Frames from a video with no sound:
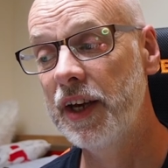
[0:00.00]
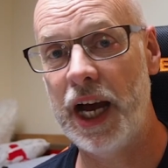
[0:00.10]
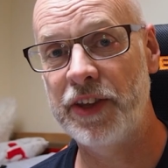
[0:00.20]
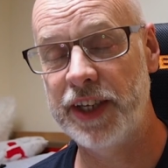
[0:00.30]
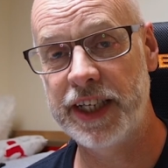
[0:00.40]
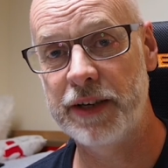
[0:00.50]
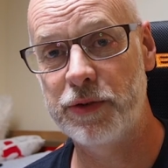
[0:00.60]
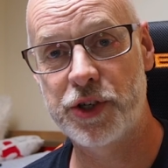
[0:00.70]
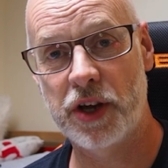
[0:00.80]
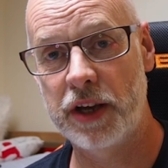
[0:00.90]
I think it will
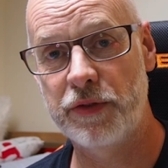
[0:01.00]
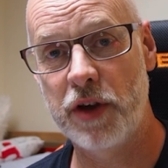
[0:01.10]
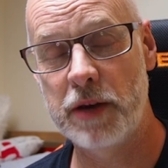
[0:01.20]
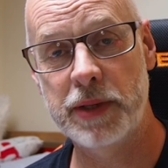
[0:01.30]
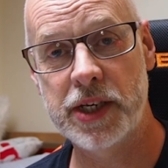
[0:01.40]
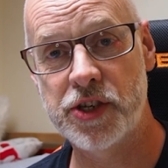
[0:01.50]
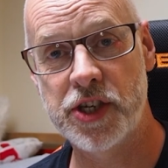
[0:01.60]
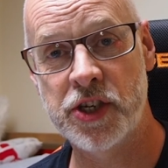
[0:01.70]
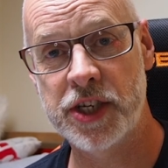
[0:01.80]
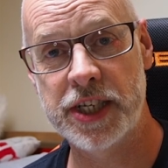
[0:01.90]
drive well because
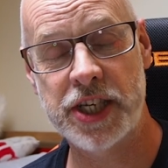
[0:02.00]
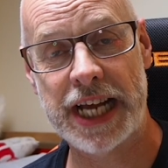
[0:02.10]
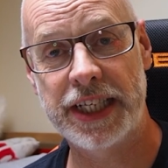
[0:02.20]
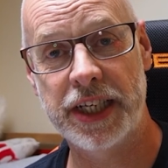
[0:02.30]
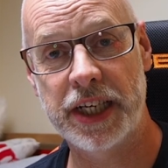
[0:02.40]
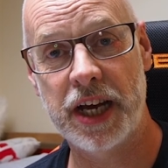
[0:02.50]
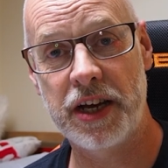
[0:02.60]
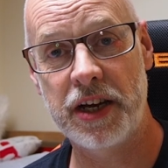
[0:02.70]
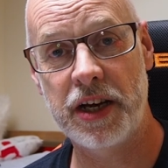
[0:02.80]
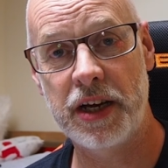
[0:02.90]
it's an Italian
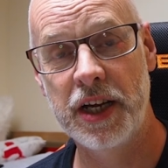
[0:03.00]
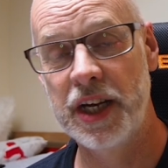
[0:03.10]
car.